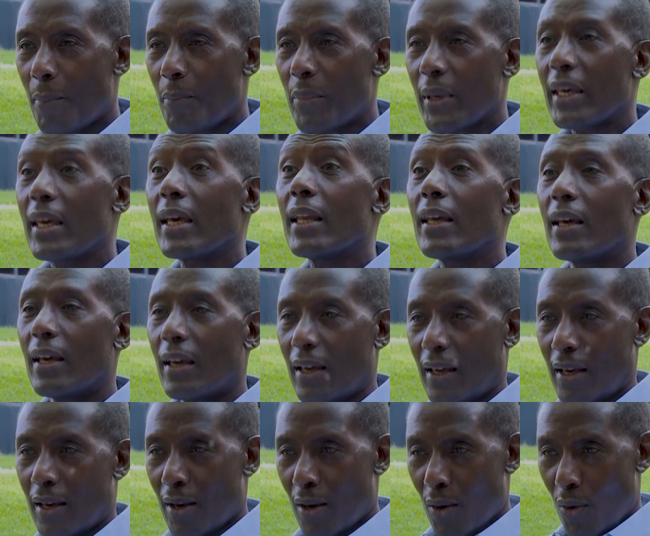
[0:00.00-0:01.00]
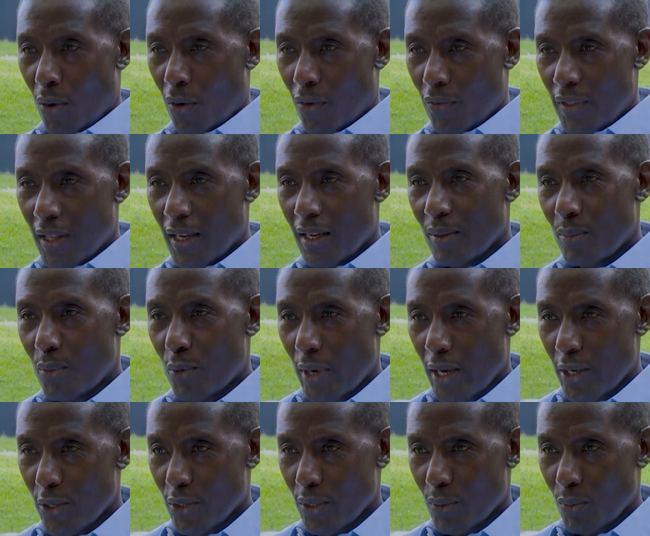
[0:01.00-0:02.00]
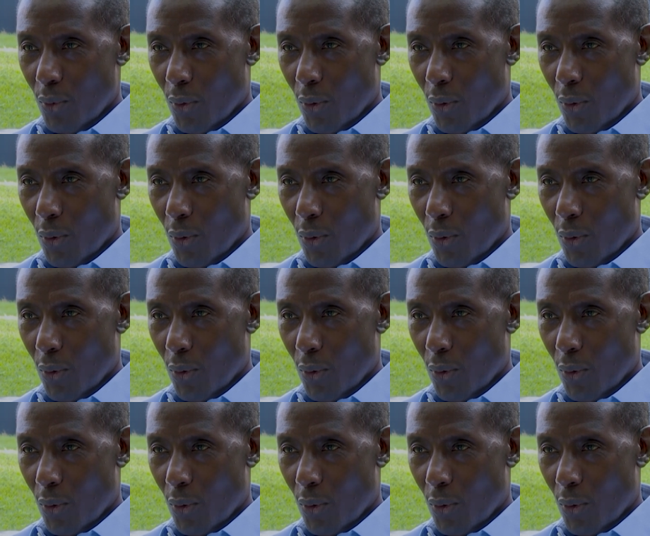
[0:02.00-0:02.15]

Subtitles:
beginning of the liberation